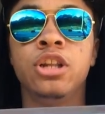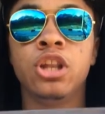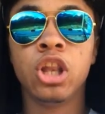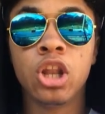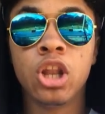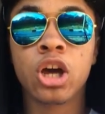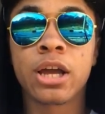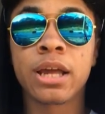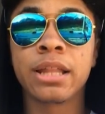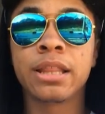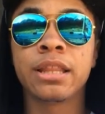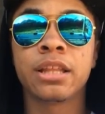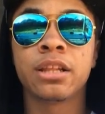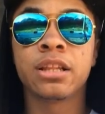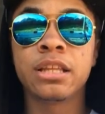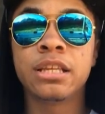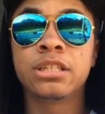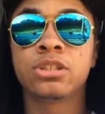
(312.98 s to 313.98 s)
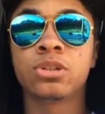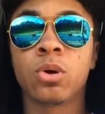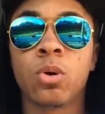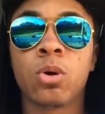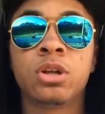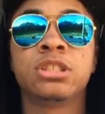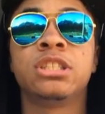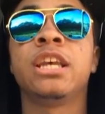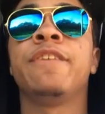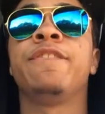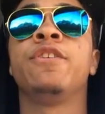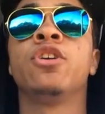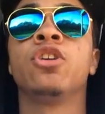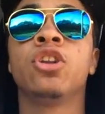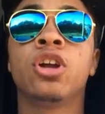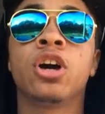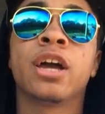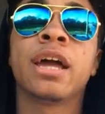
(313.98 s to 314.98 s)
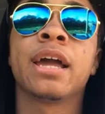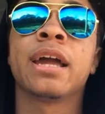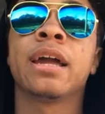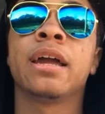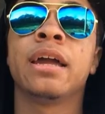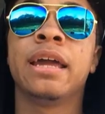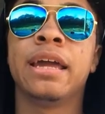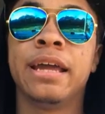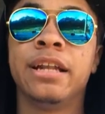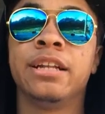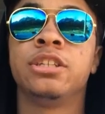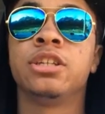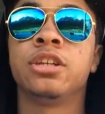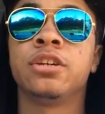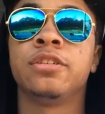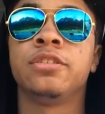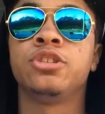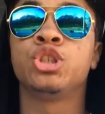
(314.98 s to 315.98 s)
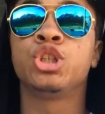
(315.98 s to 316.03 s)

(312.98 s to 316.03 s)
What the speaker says: Look into these swords if you're looking into